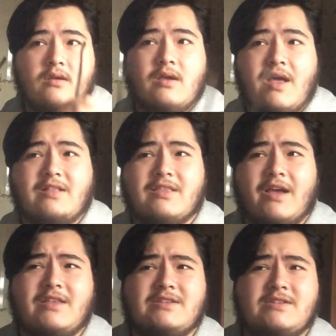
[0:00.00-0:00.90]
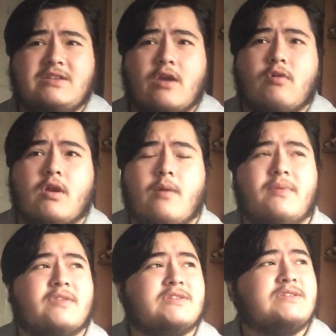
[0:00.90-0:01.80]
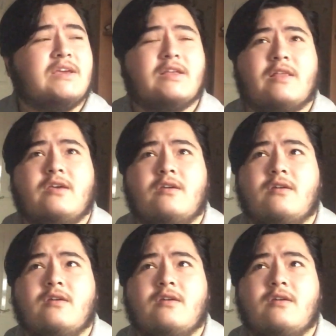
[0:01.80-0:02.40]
at night, staring up at the ceiling,